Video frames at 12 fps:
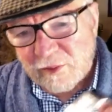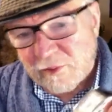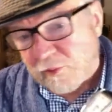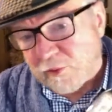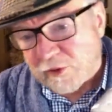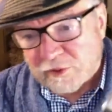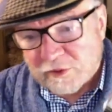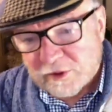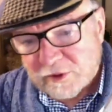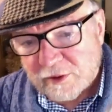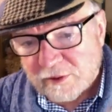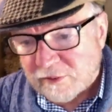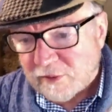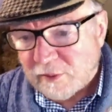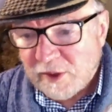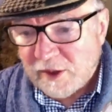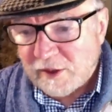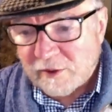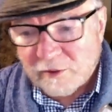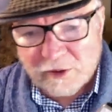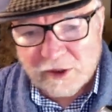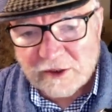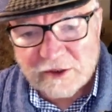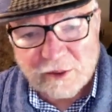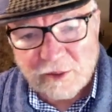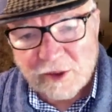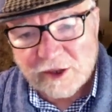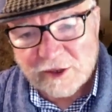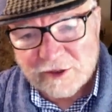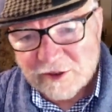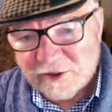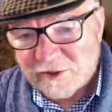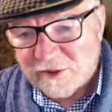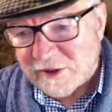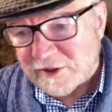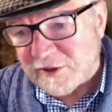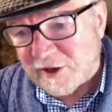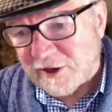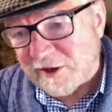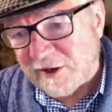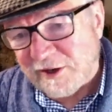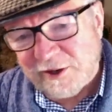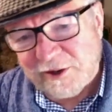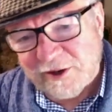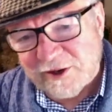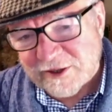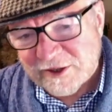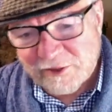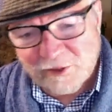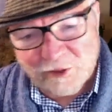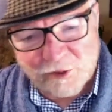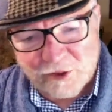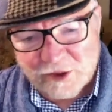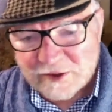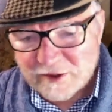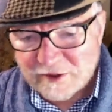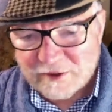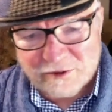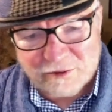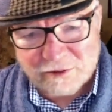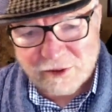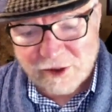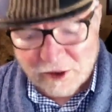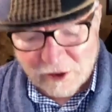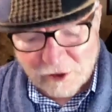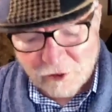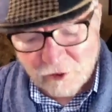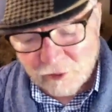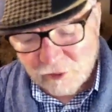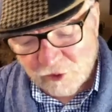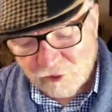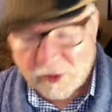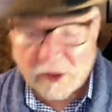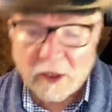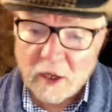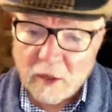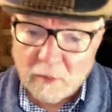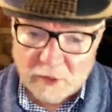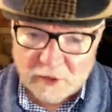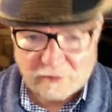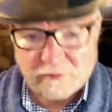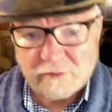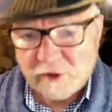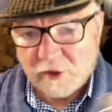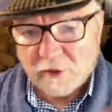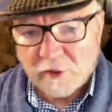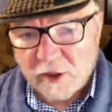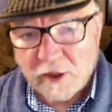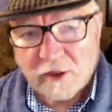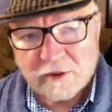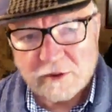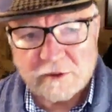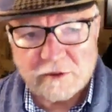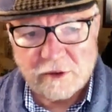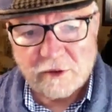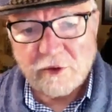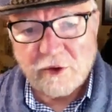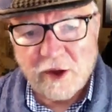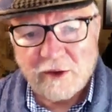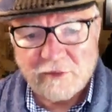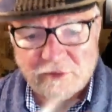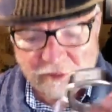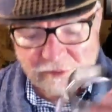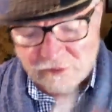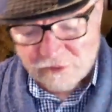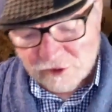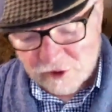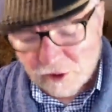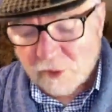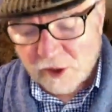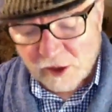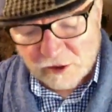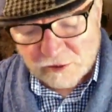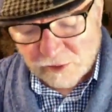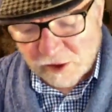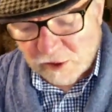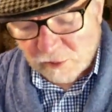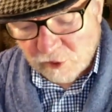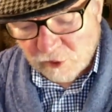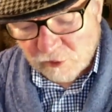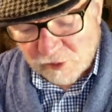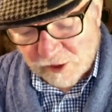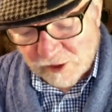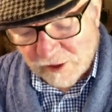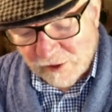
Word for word: which was sort of to me crazy because the, the Jacques uh, 736 is really a cool movement. But there it is. Here you have somebody else made the movement.